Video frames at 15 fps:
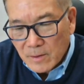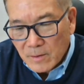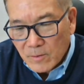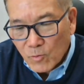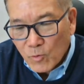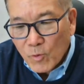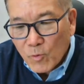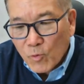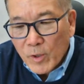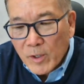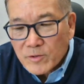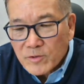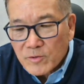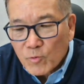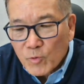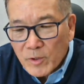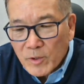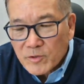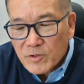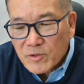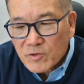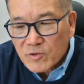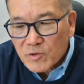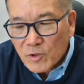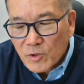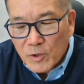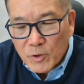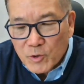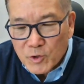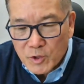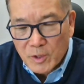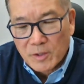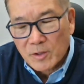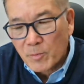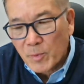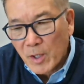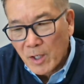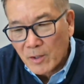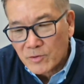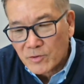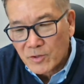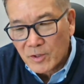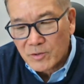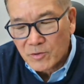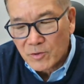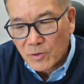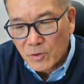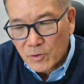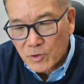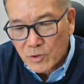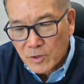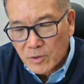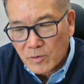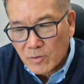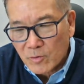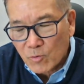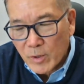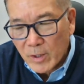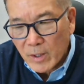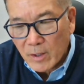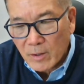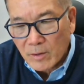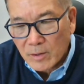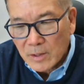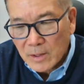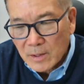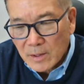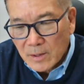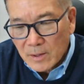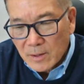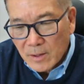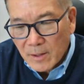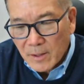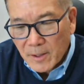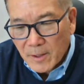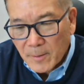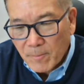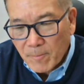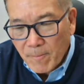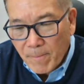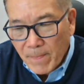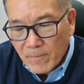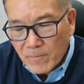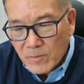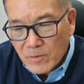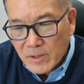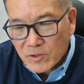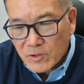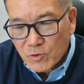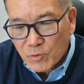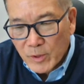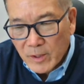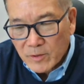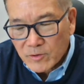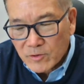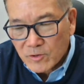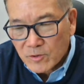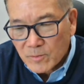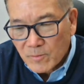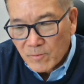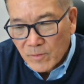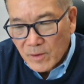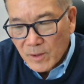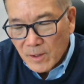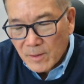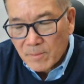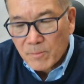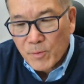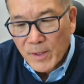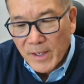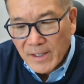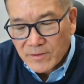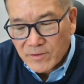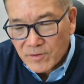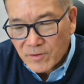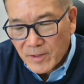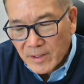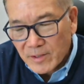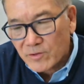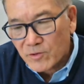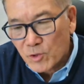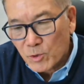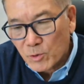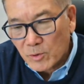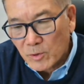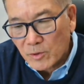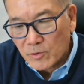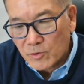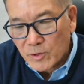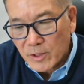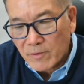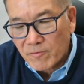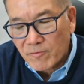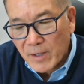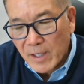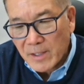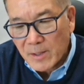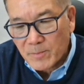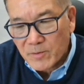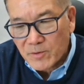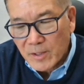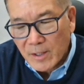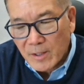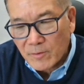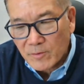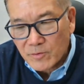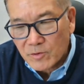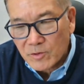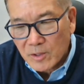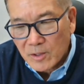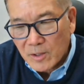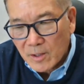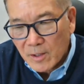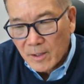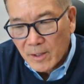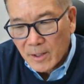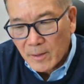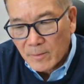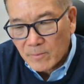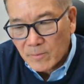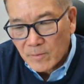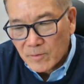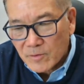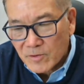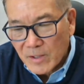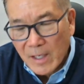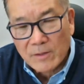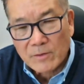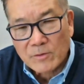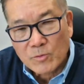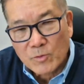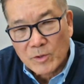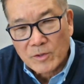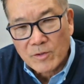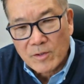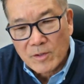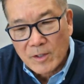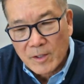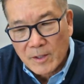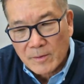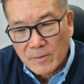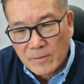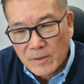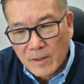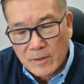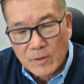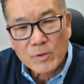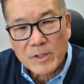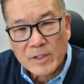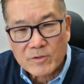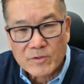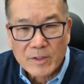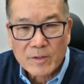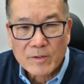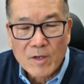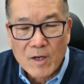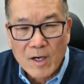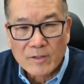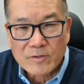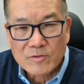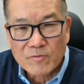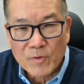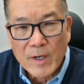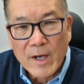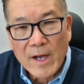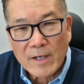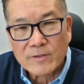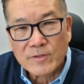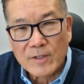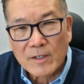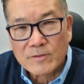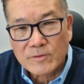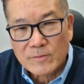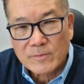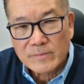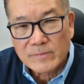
where's the solution, the policy solution, where districts embrace these tools yet find themselves saddled with increasing costs for access?